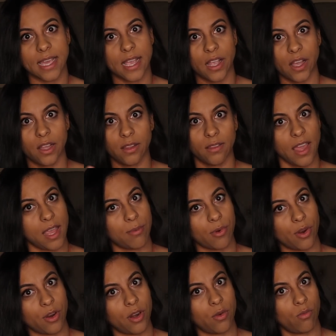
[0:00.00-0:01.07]
like a
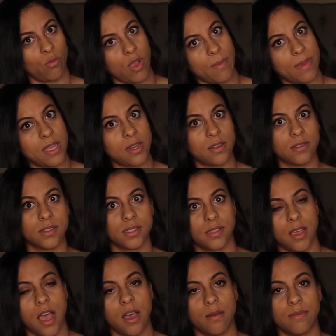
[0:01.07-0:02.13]
labor and women's